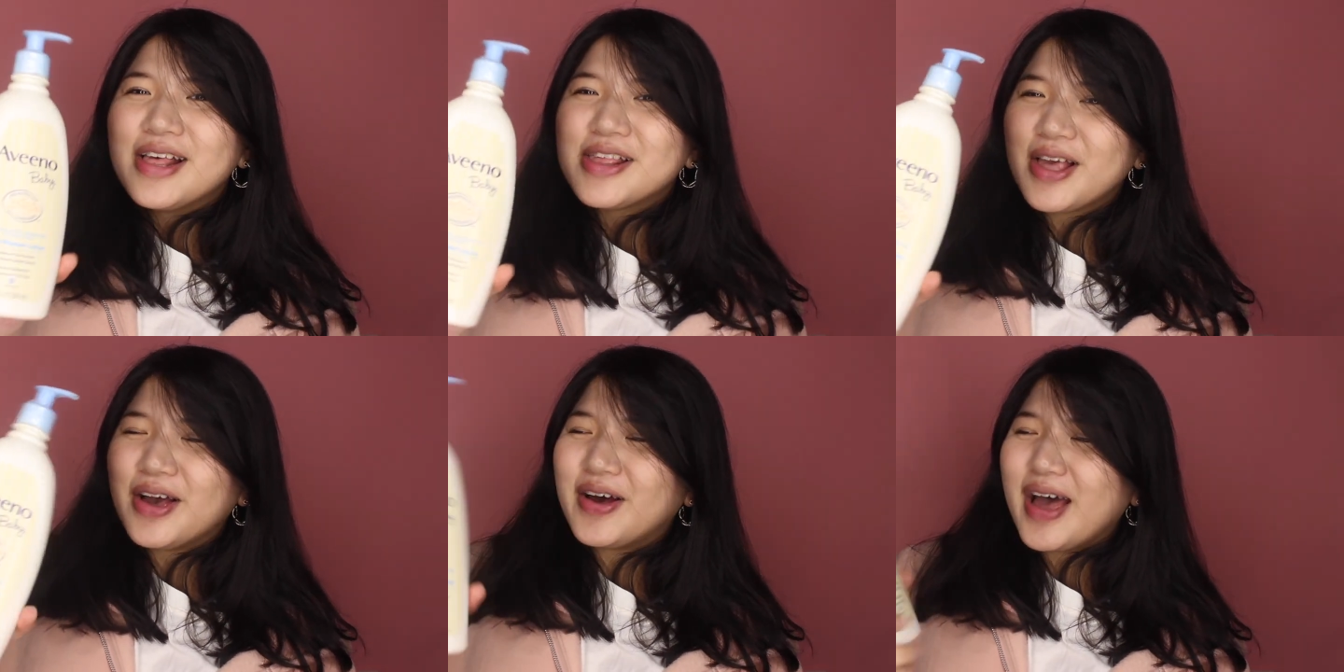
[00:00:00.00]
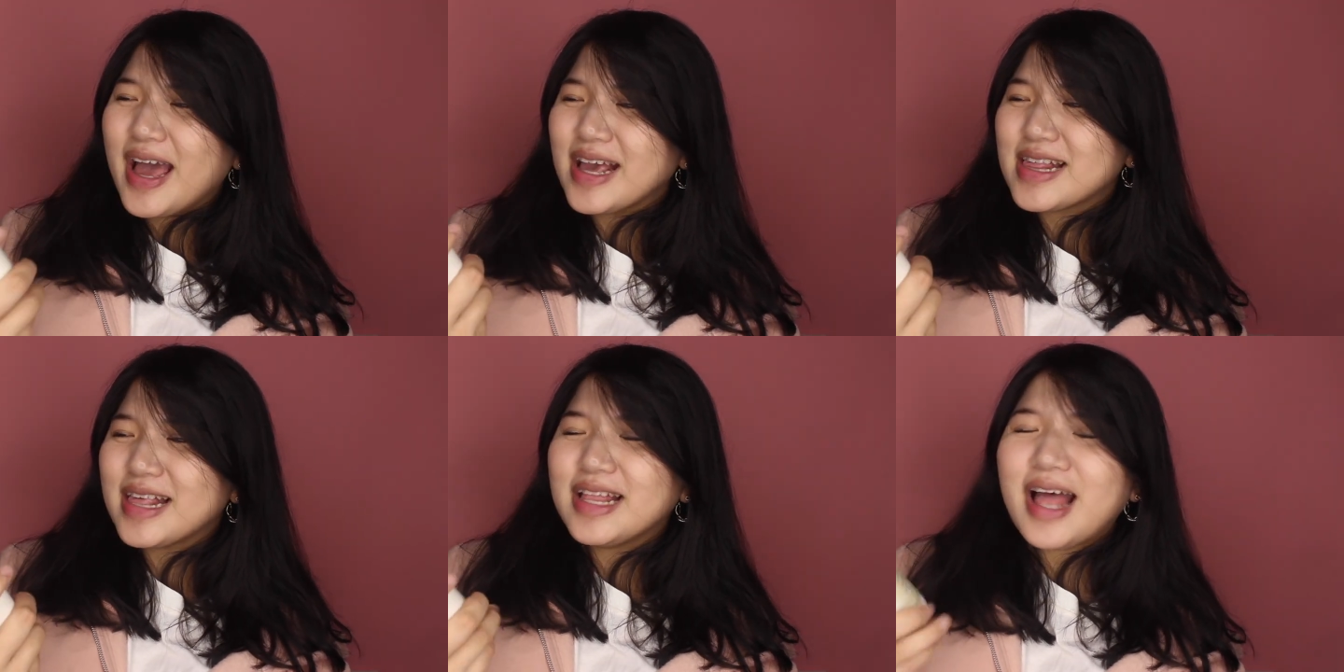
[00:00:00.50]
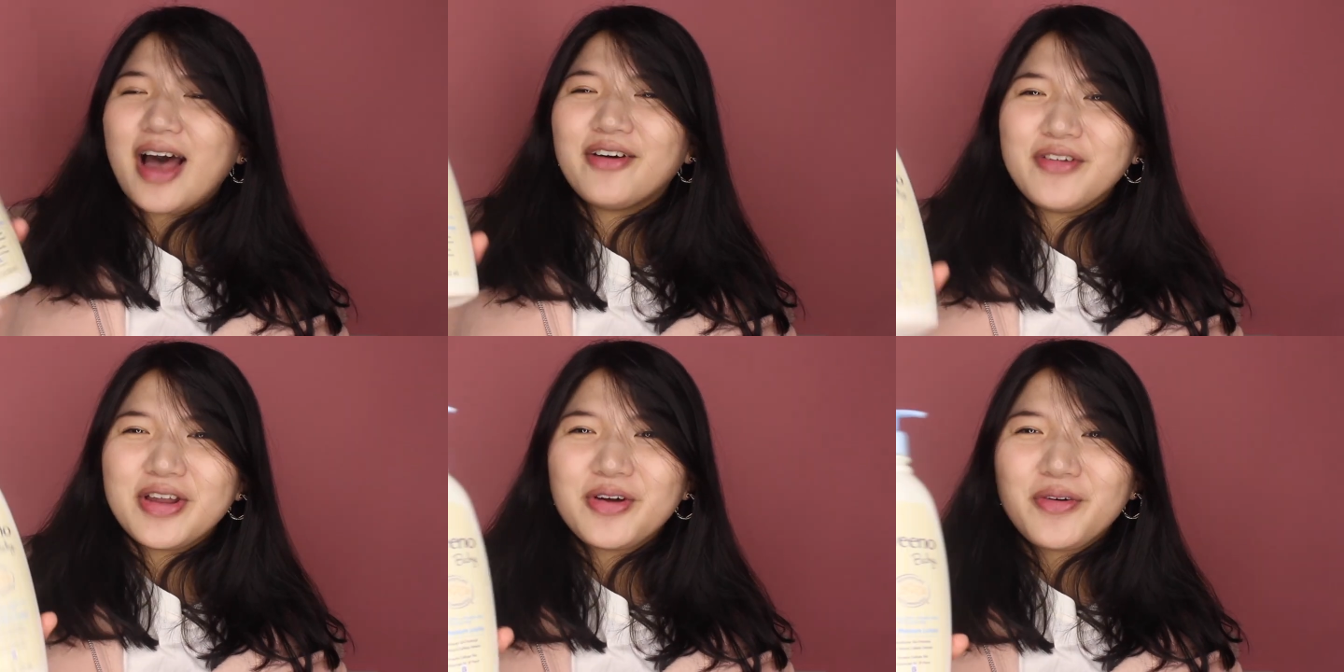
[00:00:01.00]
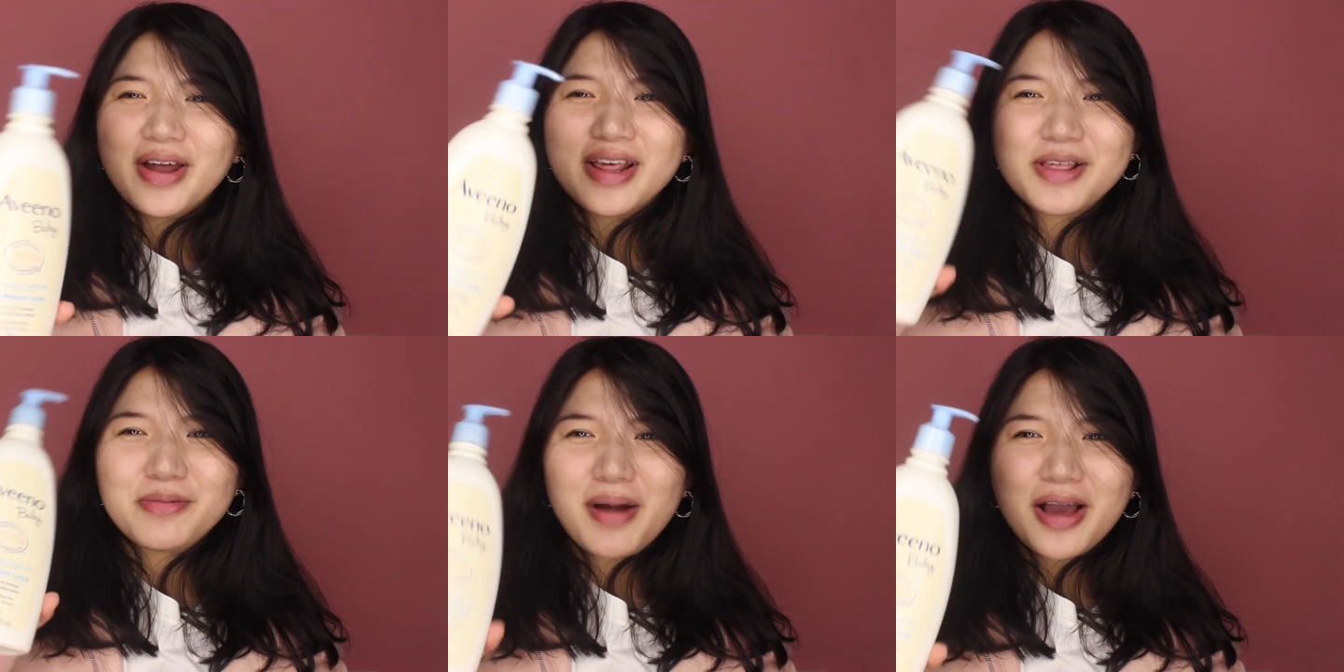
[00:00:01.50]
so actually the Aveeno one
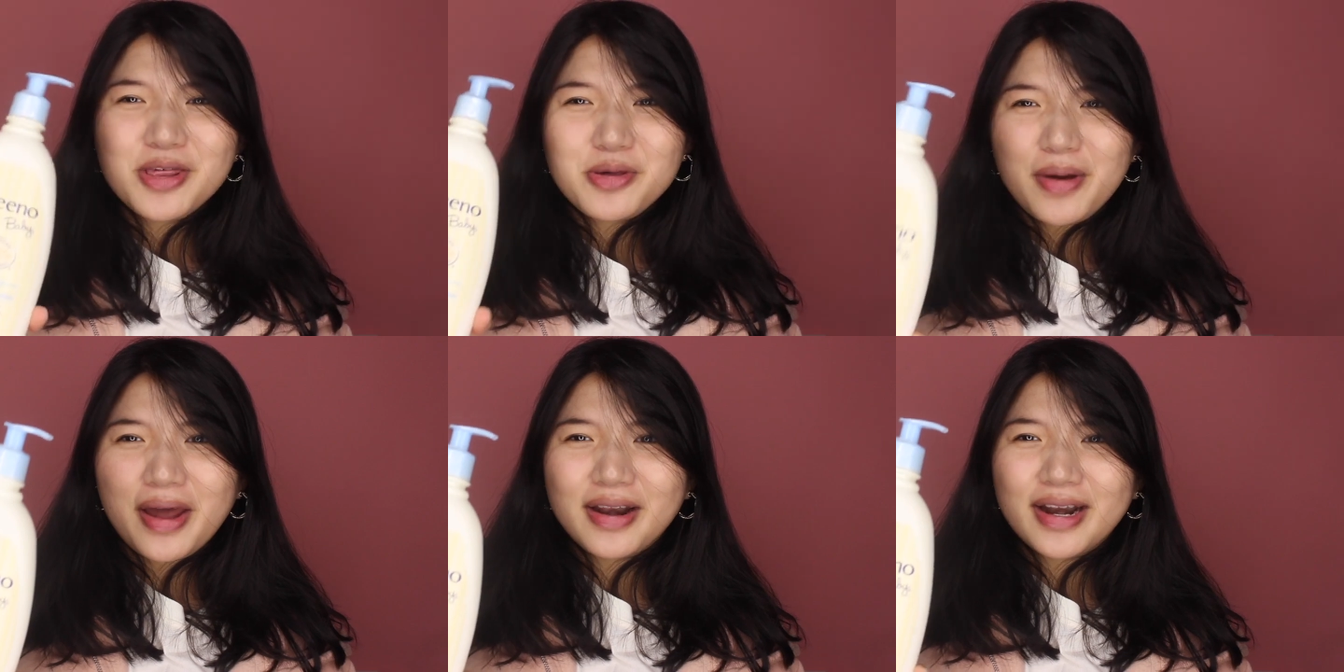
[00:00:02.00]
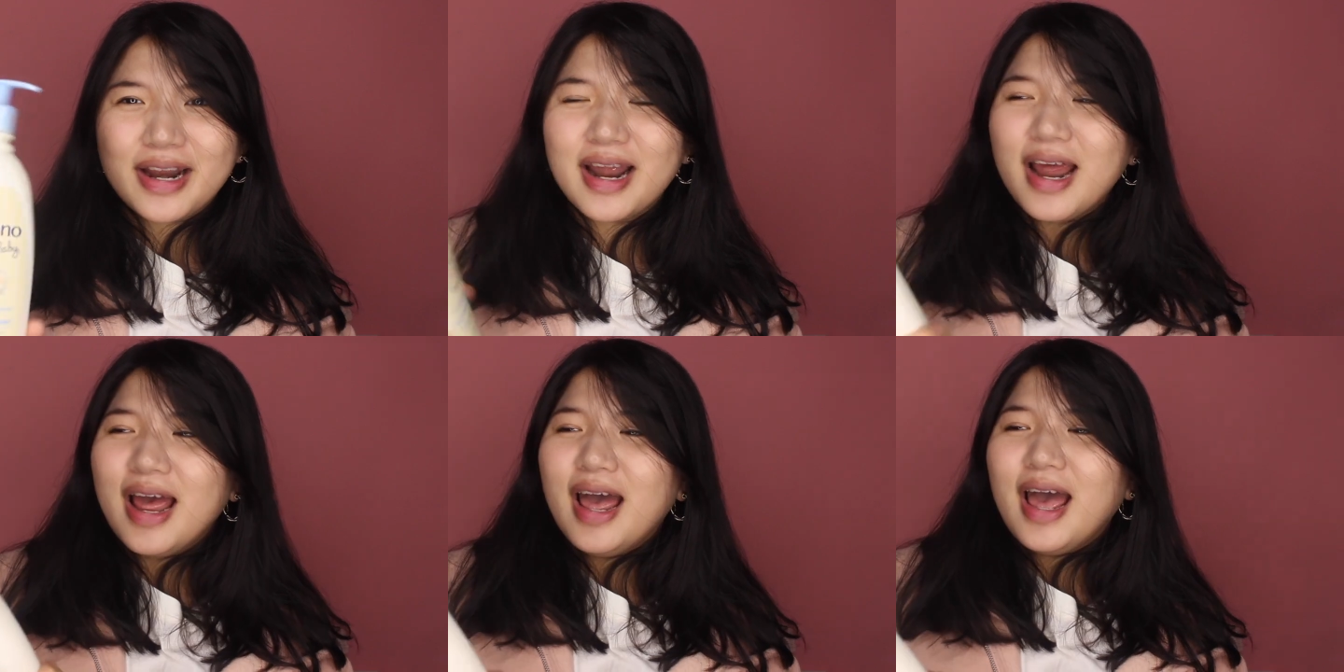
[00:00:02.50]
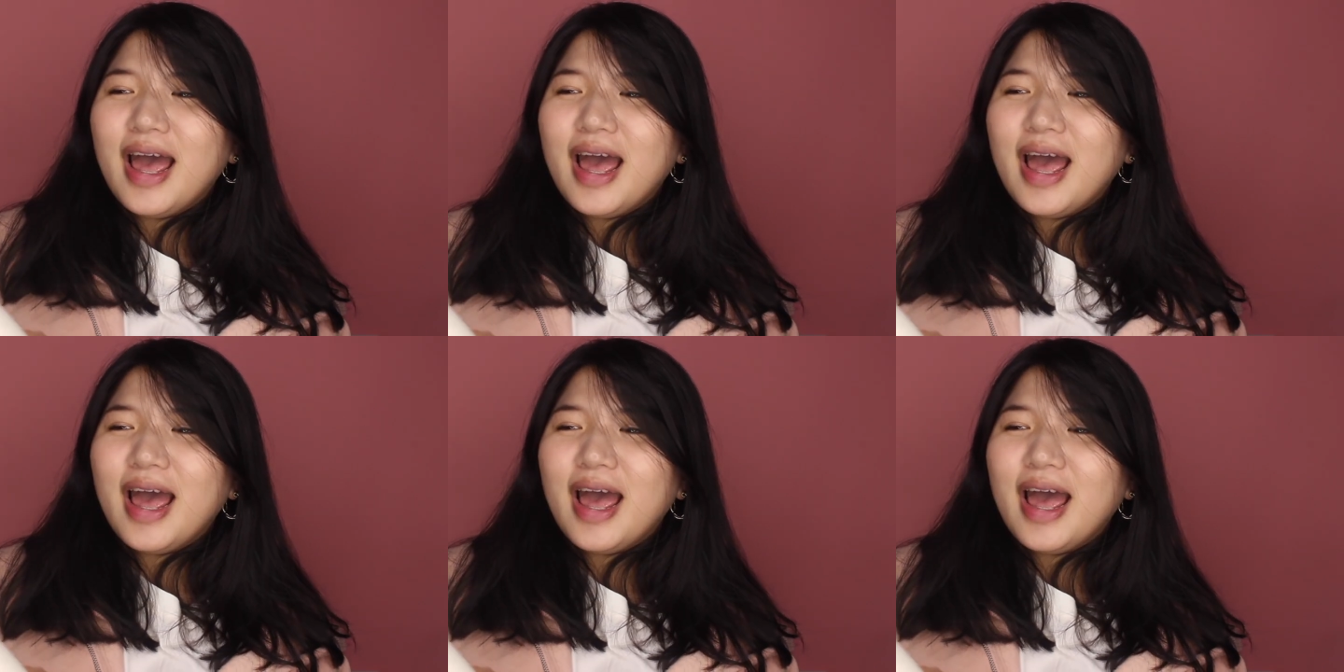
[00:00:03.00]
is much better.